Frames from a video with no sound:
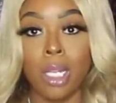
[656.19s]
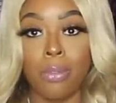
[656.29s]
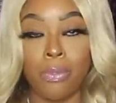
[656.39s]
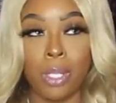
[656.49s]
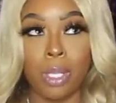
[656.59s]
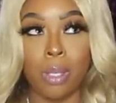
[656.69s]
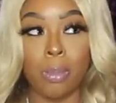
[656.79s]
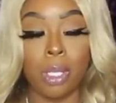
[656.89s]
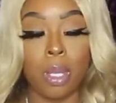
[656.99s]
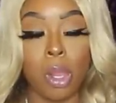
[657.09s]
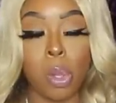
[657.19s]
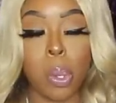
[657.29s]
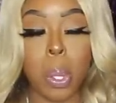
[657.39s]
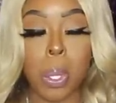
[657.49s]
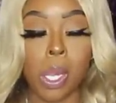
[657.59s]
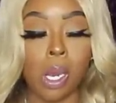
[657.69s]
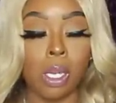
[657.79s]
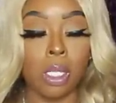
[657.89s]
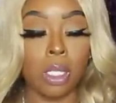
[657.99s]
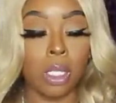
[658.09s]
La Femme
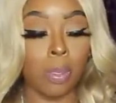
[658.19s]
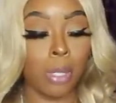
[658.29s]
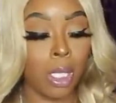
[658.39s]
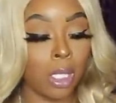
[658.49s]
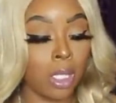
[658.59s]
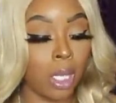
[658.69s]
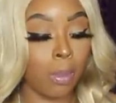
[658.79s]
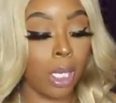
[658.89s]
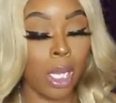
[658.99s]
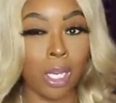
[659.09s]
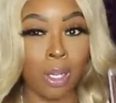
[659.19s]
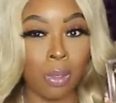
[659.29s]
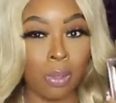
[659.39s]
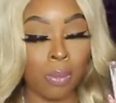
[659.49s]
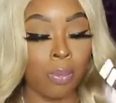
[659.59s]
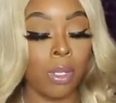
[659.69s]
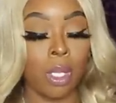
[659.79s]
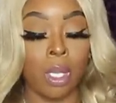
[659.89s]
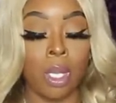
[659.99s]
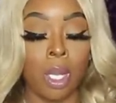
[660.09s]
is something else that Milano.
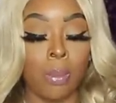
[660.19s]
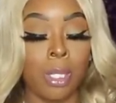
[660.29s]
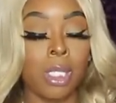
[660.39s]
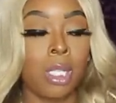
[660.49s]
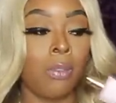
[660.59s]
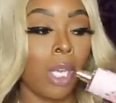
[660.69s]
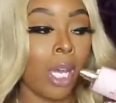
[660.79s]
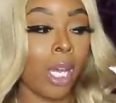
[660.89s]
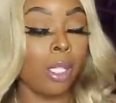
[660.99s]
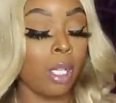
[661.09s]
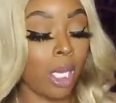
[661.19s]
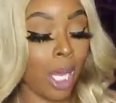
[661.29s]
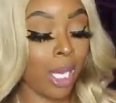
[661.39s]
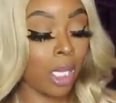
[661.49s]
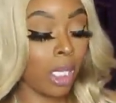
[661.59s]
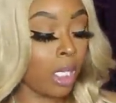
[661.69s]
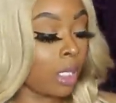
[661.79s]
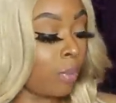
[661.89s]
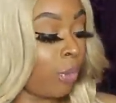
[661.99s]
Miss Diva like a lot of these